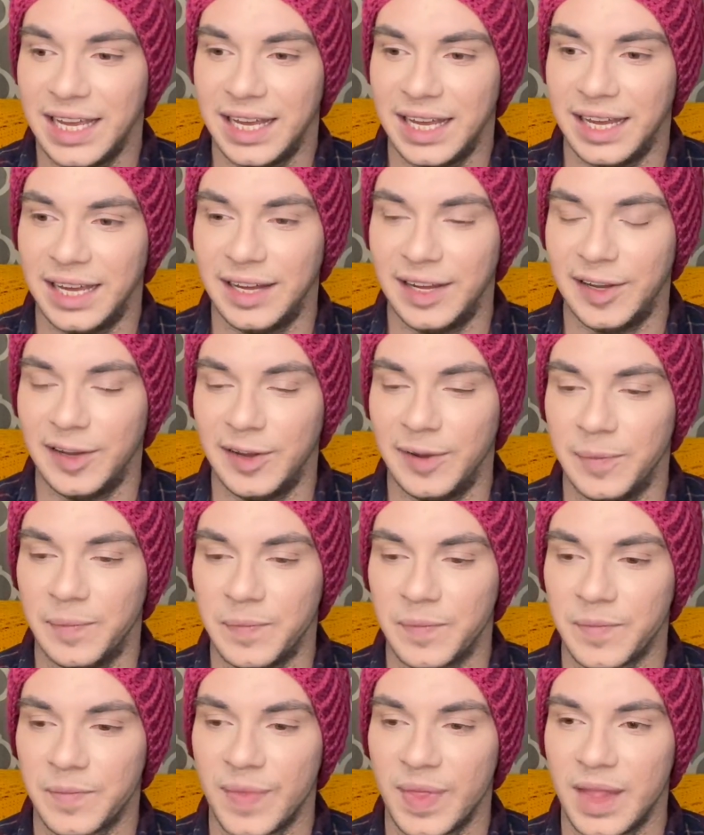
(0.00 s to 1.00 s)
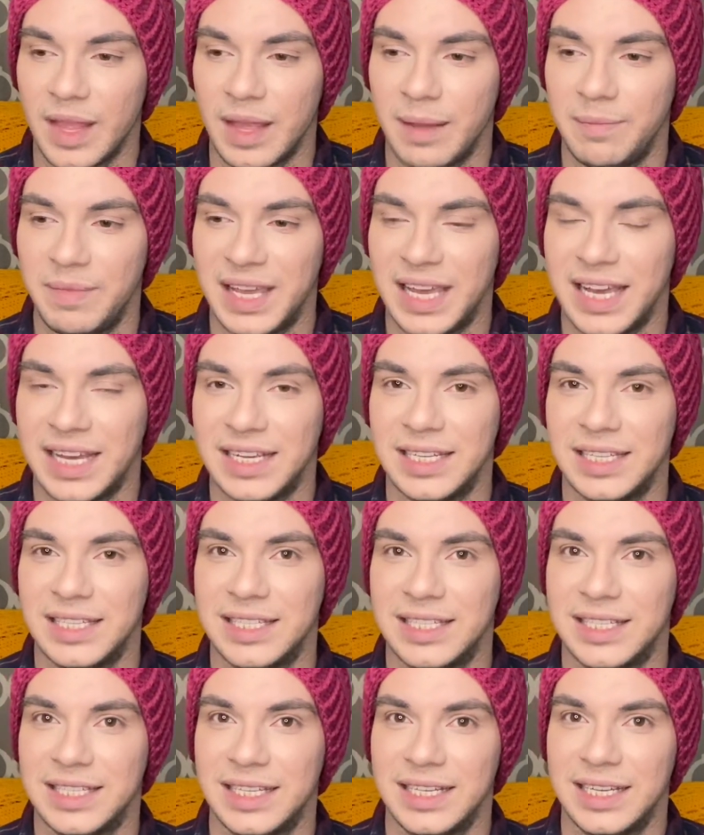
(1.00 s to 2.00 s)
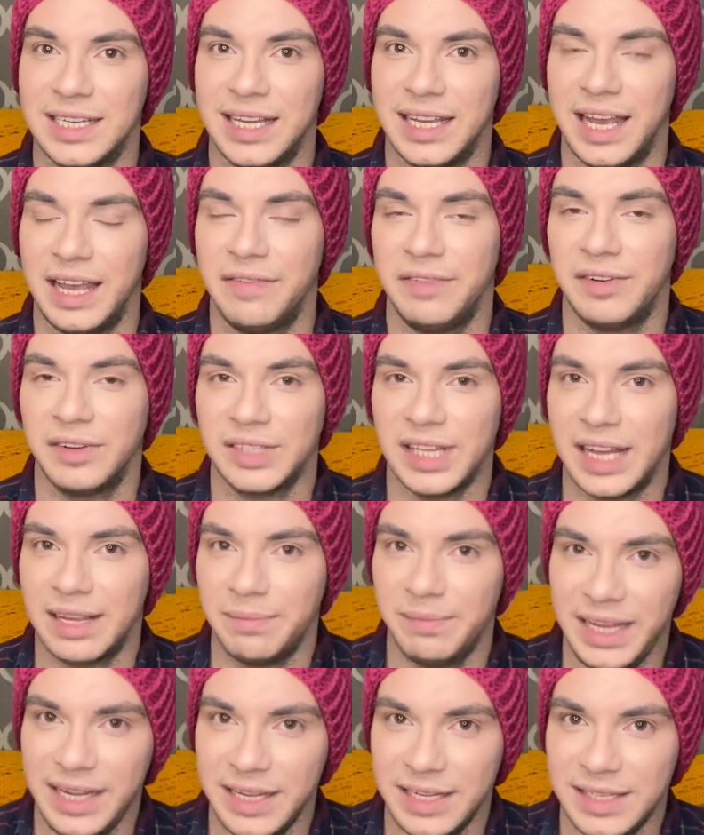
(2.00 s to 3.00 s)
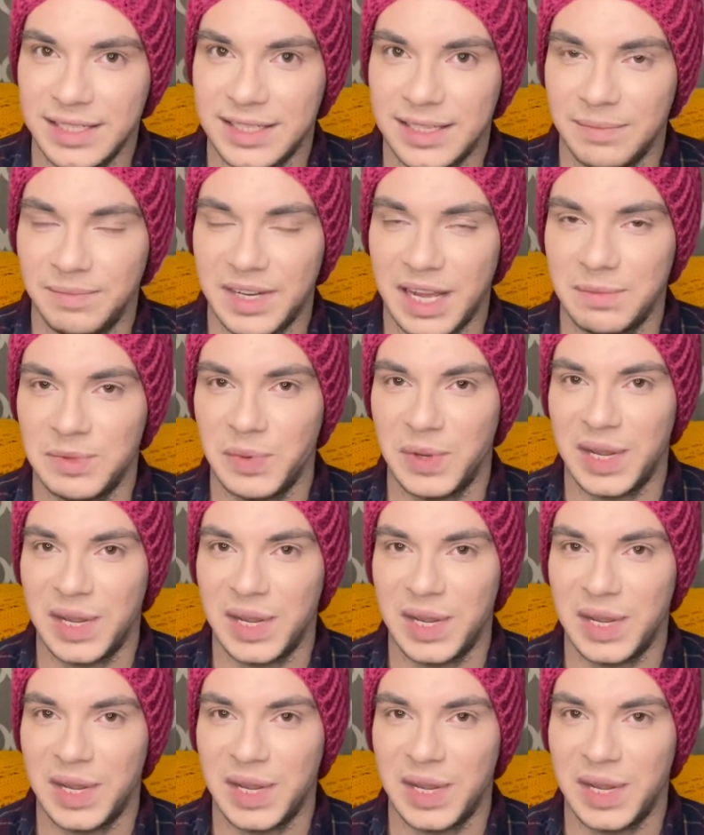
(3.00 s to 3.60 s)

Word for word: um, because if you're like me, sometimes we